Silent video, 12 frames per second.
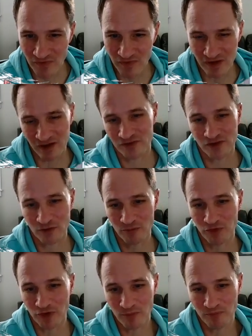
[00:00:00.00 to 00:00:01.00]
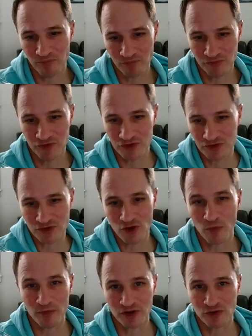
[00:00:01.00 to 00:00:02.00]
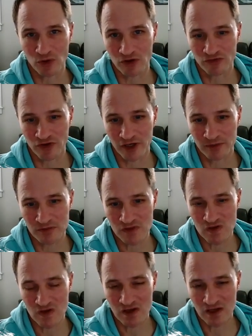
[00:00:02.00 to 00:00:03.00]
Yeah, the just open door frames,